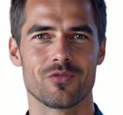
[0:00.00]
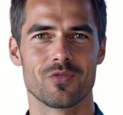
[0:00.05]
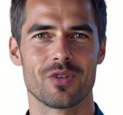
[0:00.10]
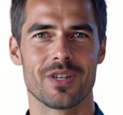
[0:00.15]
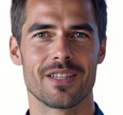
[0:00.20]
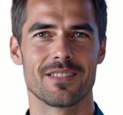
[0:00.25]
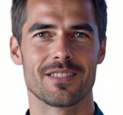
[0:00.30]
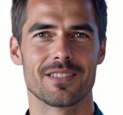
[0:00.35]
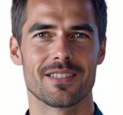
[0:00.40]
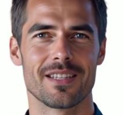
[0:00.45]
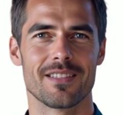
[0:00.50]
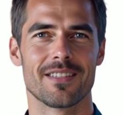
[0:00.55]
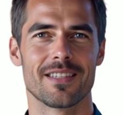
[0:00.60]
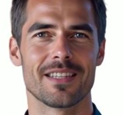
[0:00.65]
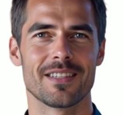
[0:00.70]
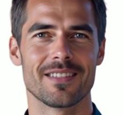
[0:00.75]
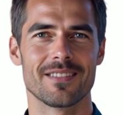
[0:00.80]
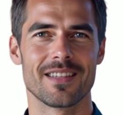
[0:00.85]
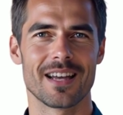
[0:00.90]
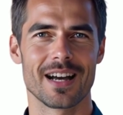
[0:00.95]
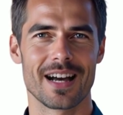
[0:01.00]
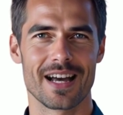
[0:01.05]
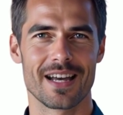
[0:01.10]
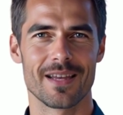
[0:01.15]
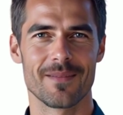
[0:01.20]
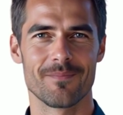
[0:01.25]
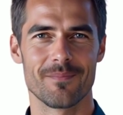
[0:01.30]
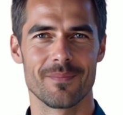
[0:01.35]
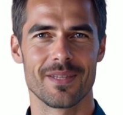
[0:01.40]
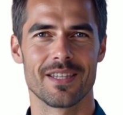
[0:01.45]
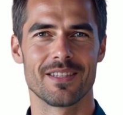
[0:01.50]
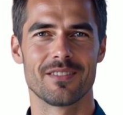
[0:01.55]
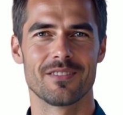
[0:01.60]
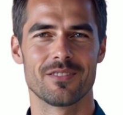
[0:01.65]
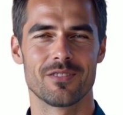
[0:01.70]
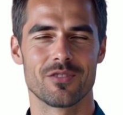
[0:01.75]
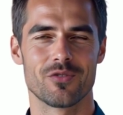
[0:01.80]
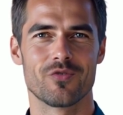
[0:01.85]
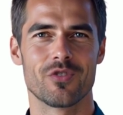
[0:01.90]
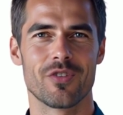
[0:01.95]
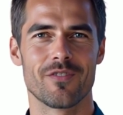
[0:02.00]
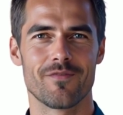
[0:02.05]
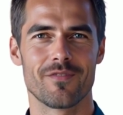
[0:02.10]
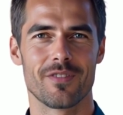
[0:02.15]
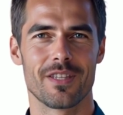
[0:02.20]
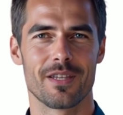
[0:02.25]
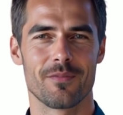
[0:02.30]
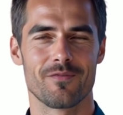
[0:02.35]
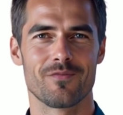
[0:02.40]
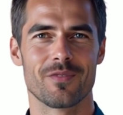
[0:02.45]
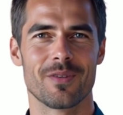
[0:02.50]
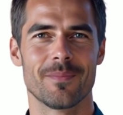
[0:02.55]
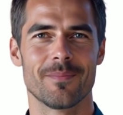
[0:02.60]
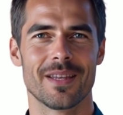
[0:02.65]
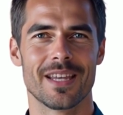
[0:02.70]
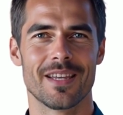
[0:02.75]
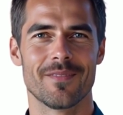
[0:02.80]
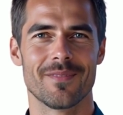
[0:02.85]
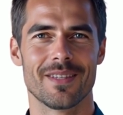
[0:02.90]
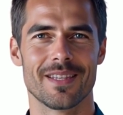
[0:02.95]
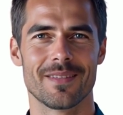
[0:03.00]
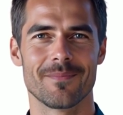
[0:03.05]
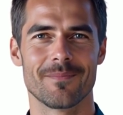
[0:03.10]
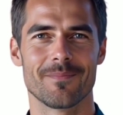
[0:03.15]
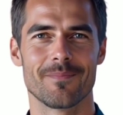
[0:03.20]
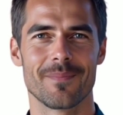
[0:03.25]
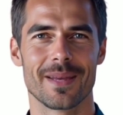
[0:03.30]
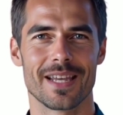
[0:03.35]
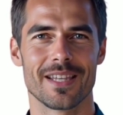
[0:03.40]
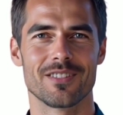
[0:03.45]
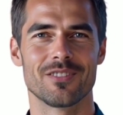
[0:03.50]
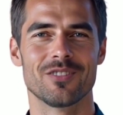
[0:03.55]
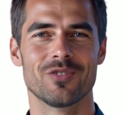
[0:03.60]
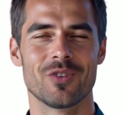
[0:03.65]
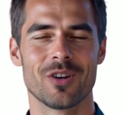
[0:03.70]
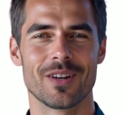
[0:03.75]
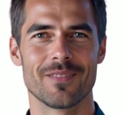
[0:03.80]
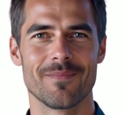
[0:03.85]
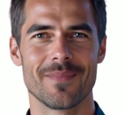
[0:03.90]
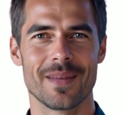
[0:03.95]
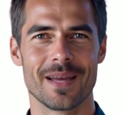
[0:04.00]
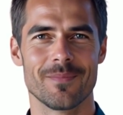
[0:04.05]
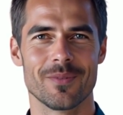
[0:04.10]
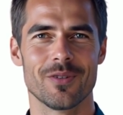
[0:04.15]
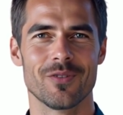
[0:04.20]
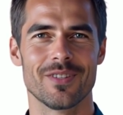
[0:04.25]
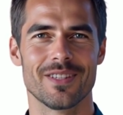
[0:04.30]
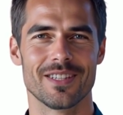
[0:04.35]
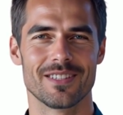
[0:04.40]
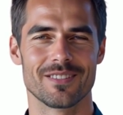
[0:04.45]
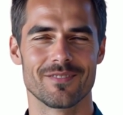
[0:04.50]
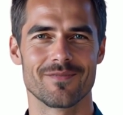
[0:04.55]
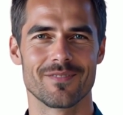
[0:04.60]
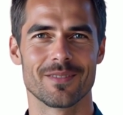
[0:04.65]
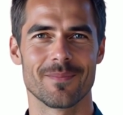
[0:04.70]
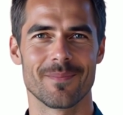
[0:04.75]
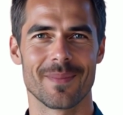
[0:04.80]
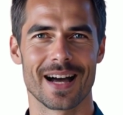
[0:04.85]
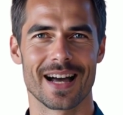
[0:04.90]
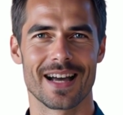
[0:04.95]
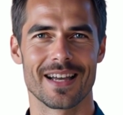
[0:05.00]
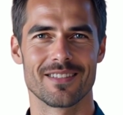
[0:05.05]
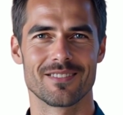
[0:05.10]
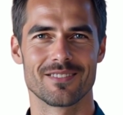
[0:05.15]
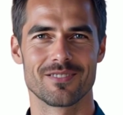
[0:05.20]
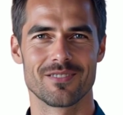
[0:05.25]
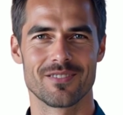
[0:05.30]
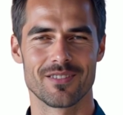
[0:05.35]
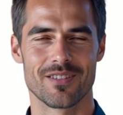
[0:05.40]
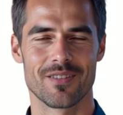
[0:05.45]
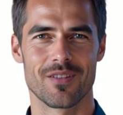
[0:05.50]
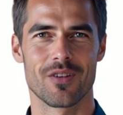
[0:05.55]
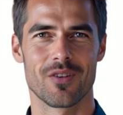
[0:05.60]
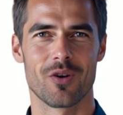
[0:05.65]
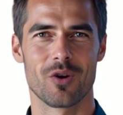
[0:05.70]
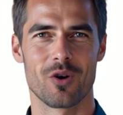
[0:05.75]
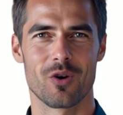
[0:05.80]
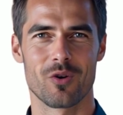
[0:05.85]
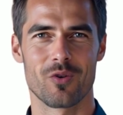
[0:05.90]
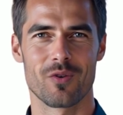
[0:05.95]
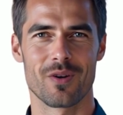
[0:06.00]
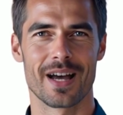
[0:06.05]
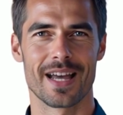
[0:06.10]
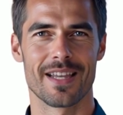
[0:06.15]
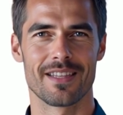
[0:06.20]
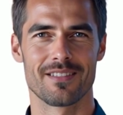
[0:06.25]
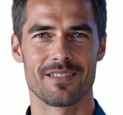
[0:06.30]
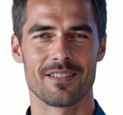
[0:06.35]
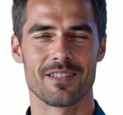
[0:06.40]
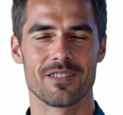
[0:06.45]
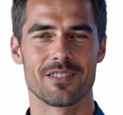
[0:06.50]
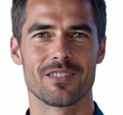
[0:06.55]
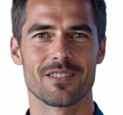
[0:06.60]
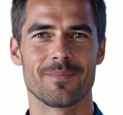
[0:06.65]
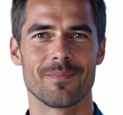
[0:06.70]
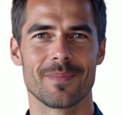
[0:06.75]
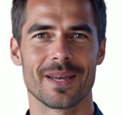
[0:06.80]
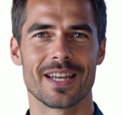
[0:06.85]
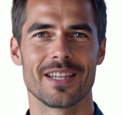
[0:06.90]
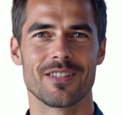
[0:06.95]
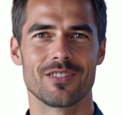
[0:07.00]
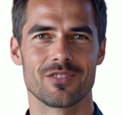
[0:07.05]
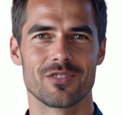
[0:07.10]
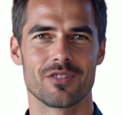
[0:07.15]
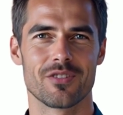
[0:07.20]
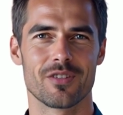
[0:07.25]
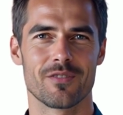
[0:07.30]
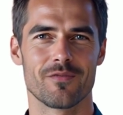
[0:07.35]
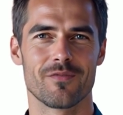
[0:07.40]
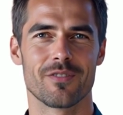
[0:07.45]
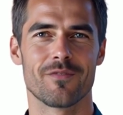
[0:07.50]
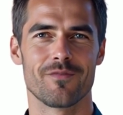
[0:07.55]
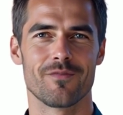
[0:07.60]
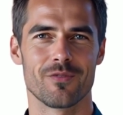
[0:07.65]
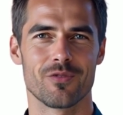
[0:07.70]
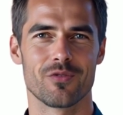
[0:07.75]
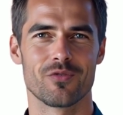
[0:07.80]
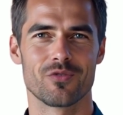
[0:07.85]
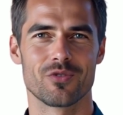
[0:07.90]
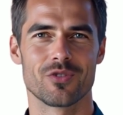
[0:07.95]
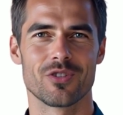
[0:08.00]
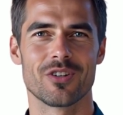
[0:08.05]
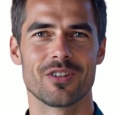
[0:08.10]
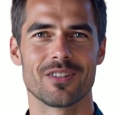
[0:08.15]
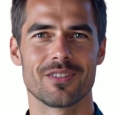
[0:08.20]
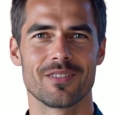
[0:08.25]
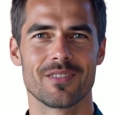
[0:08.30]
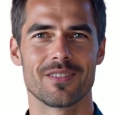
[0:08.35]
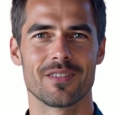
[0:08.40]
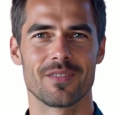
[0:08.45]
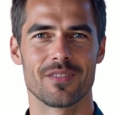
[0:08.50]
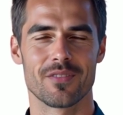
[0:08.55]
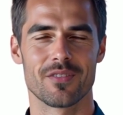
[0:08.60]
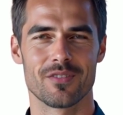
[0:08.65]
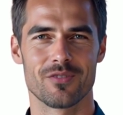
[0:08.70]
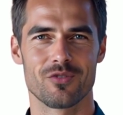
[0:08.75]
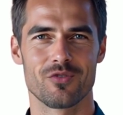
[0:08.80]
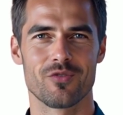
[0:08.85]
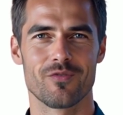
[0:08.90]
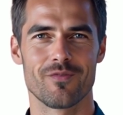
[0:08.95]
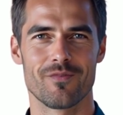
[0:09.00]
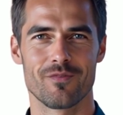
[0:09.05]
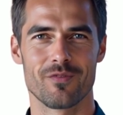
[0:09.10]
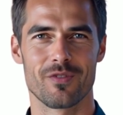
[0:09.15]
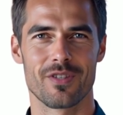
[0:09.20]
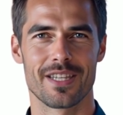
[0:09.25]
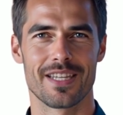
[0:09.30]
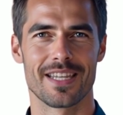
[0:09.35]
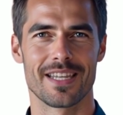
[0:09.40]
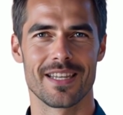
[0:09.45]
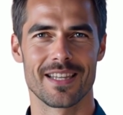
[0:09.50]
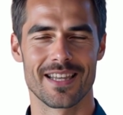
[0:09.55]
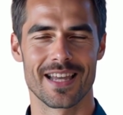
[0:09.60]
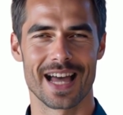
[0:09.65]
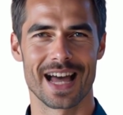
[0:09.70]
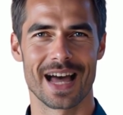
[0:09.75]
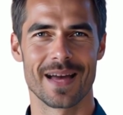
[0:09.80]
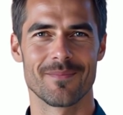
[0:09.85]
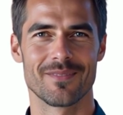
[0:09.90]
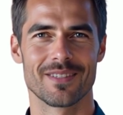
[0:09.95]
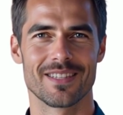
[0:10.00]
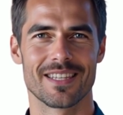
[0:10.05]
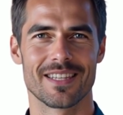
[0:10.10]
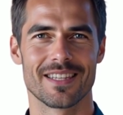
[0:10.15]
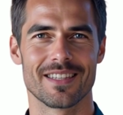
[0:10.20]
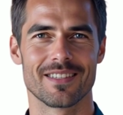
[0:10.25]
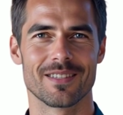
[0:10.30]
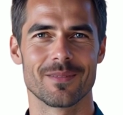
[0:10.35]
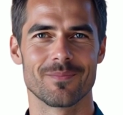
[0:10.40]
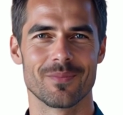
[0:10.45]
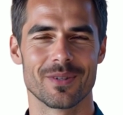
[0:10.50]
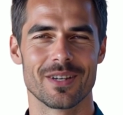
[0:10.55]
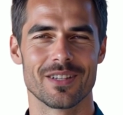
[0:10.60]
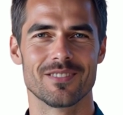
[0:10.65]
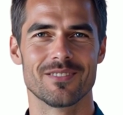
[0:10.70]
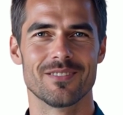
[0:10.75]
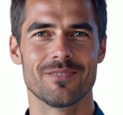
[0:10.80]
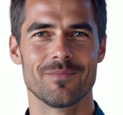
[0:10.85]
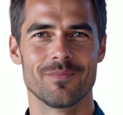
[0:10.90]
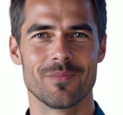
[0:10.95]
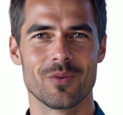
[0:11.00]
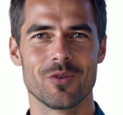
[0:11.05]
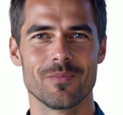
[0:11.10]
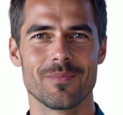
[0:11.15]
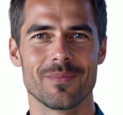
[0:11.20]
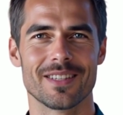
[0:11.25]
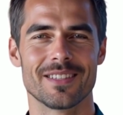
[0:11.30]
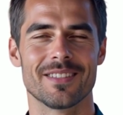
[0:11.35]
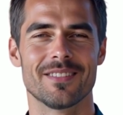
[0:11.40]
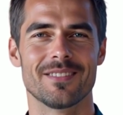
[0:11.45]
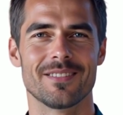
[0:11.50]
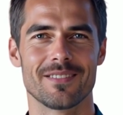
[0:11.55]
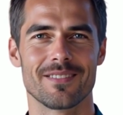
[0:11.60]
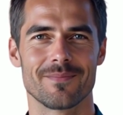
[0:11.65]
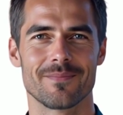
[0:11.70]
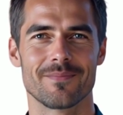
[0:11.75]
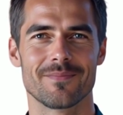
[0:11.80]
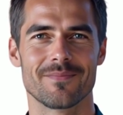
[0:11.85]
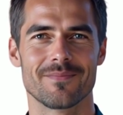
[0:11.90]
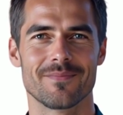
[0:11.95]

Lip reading: Transcending time means shifting from living based on memories of the past or anticipation of the future to fully inhabiting the present moment.